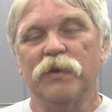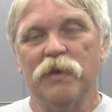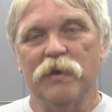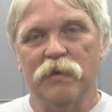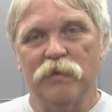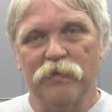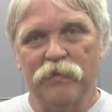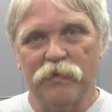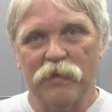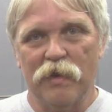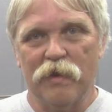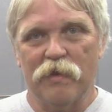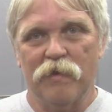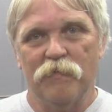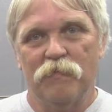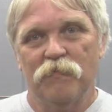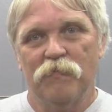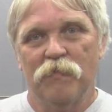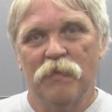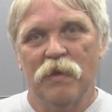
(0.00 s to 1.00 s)
CNC.
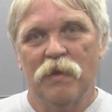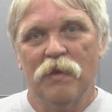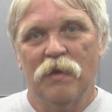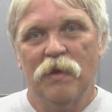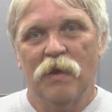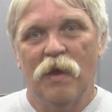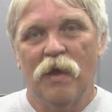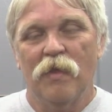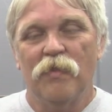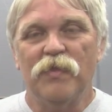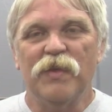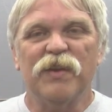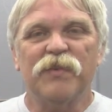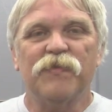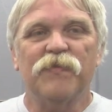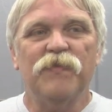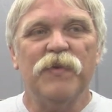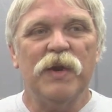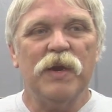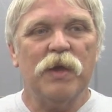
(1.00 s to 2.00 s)

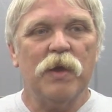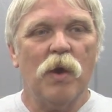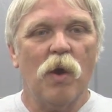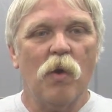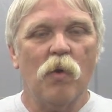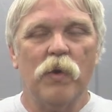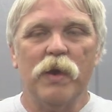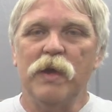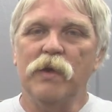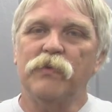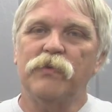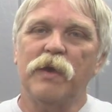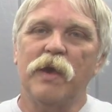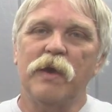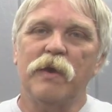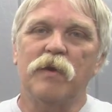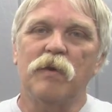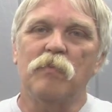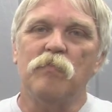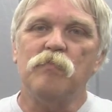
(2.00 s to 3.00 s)
This video is
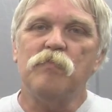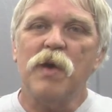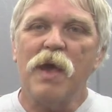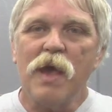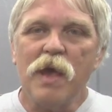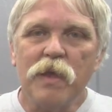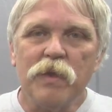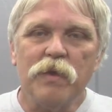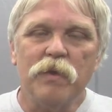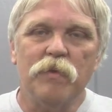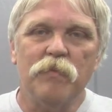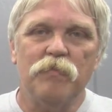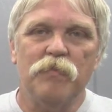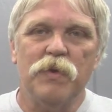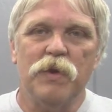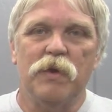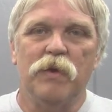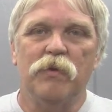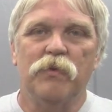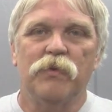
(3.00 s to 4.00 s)
a companion
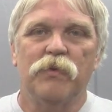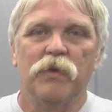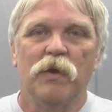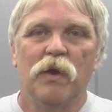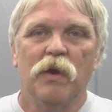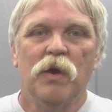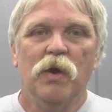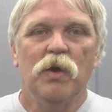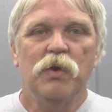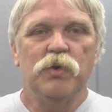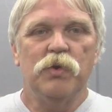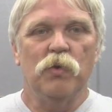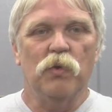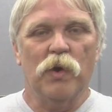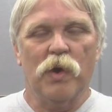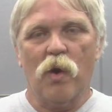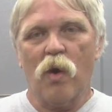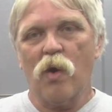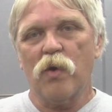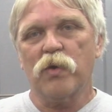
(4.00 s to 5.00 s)
piece to
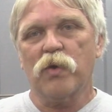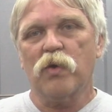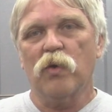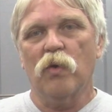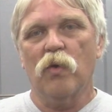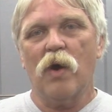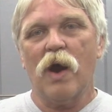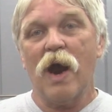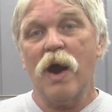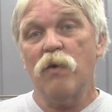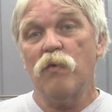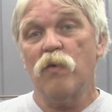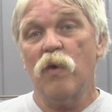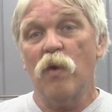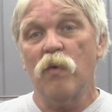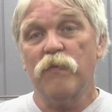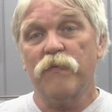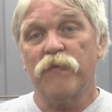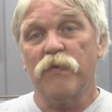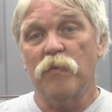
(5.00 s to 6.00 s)
an article I
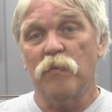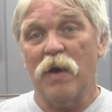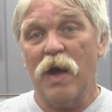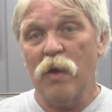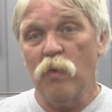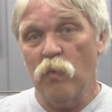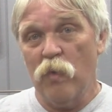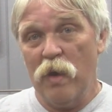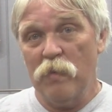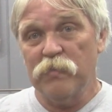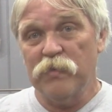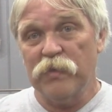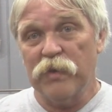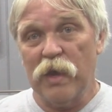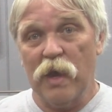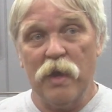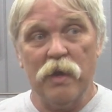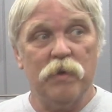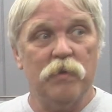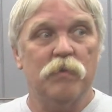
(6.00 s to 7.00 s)
wrote for my
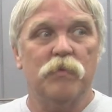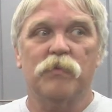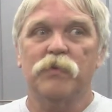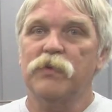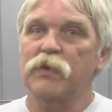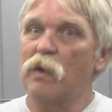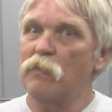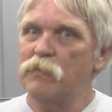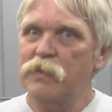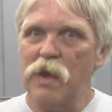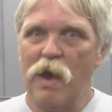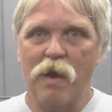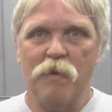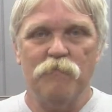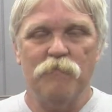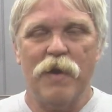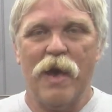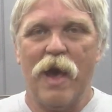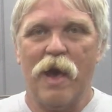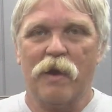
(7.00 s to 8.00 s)
website some
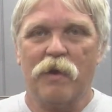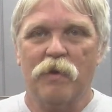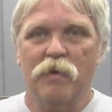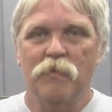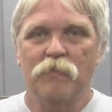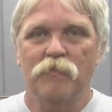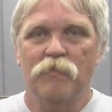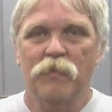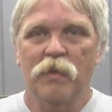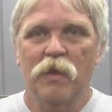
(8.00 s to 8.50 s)
time back.